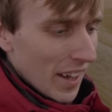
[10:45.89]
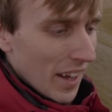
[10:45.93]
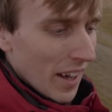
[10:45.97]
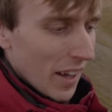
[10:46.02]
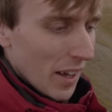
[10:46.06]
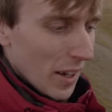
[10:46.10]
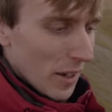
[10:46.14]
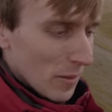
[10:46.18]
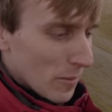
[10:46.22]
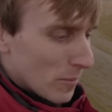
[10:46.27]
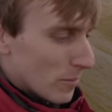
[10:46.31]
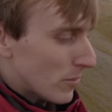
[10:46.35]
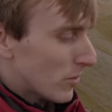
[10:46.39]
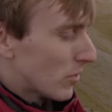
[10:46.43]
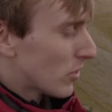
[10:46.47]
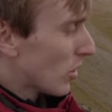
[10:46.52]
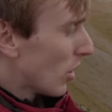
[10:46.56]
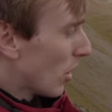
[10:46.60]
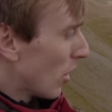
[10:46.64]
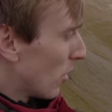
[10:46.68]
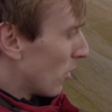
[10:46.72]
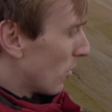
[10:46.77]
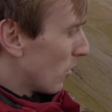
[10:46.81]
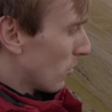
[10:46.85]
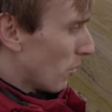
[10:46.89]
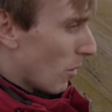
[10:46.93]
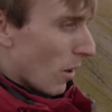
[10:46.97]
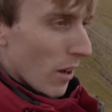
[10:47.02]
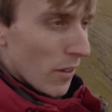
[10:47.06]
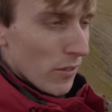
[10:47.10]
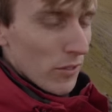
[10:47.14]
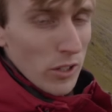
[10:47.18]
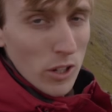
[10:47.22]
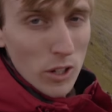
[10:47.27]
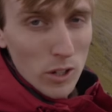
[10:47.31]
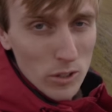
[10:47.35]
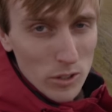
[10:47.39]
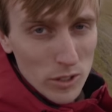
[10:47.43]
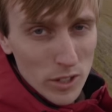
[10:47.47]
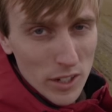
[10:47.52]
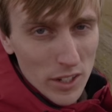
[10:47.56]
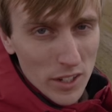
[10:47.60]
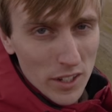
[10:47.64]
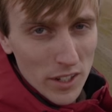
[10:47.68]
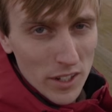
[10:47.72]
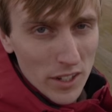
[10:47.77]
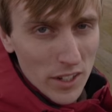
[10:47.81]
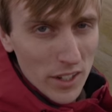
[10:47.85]
So what I've told
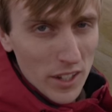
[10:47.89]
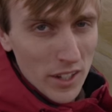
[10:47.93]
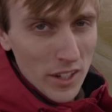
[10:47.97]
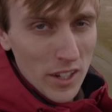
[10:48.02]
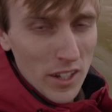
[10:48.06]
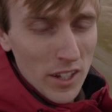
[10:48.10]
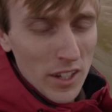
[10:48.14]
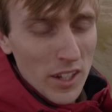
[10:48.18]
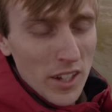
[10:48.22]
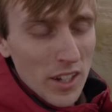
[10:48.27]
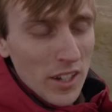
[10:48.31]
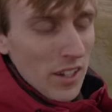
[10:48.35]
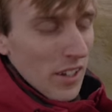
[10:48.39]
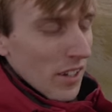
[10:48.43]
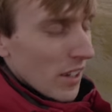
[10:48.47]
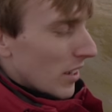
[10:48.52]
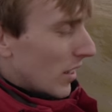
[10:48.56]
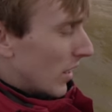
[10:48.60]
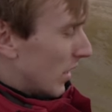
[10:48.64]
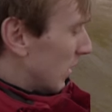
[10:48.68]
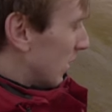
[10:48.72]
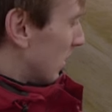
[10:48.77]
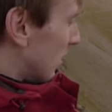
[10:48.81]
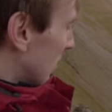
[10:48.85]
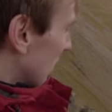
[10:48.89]
her is